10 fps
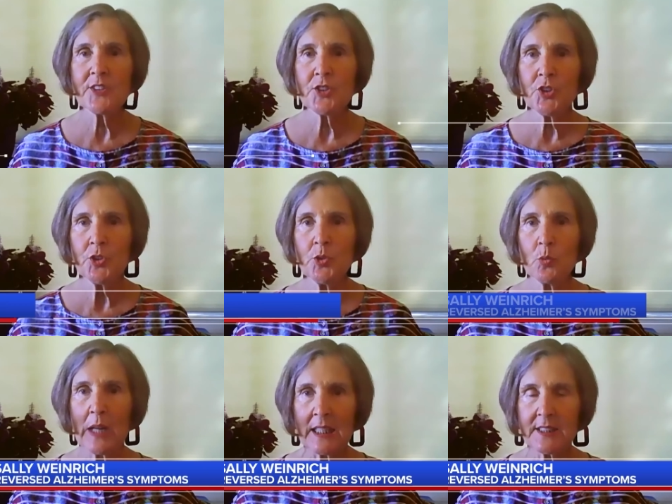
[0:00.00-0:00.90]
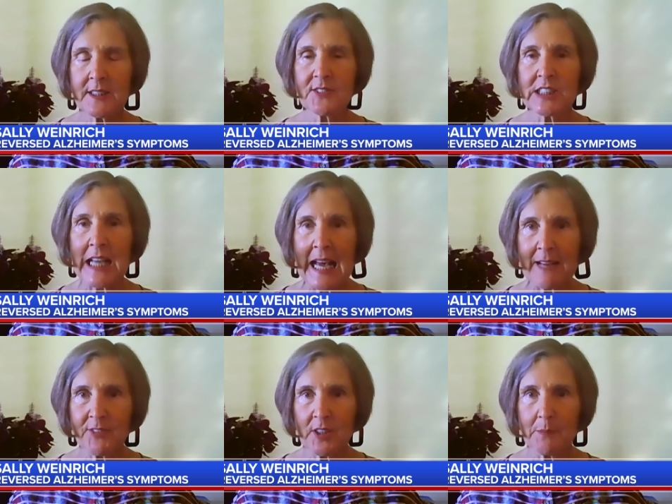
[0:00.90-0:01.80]
two relatives die
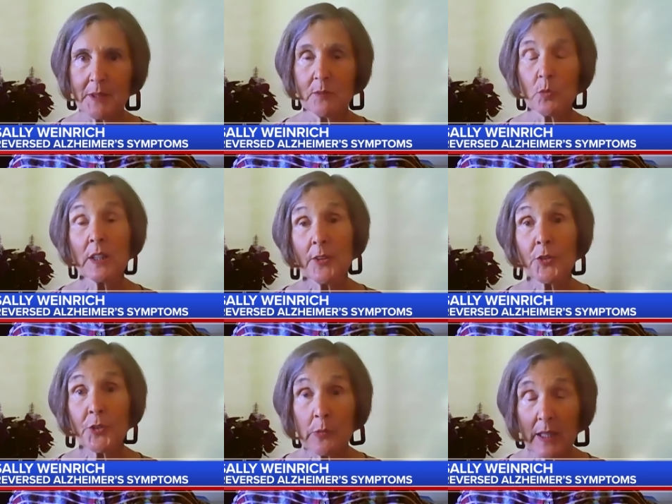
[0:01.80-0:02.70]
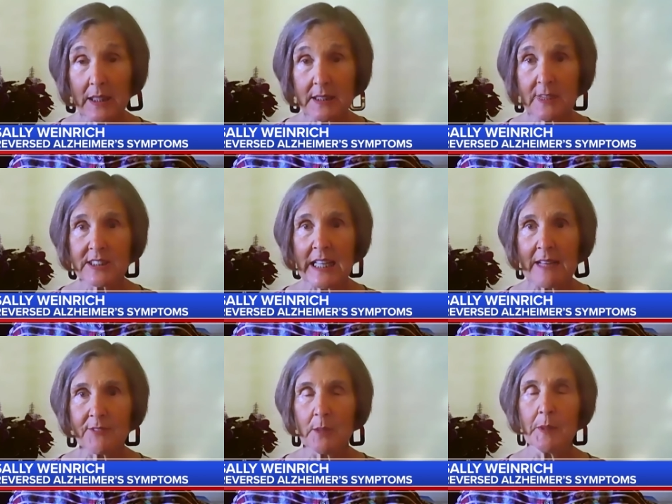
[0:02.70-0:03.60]
from it, really, three relatives die
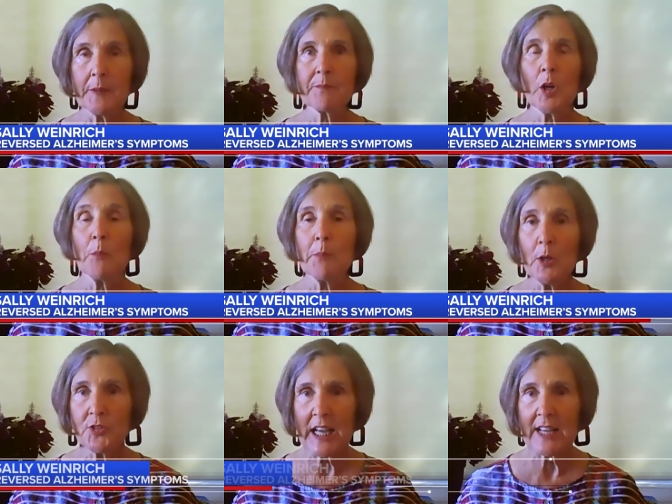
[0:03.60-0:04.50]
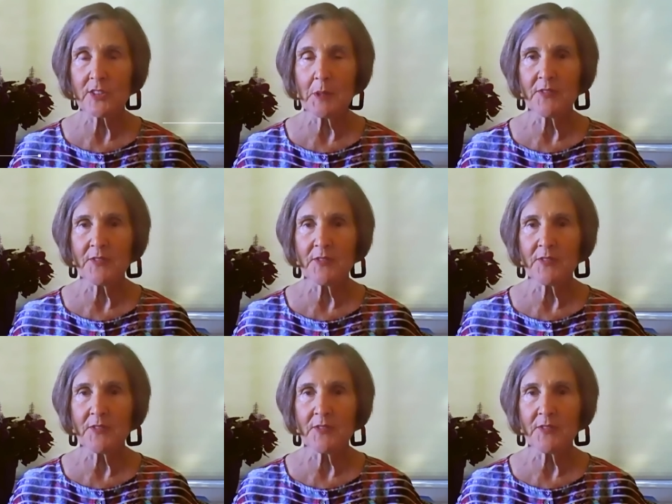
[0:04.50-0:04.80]
from it on both sides of my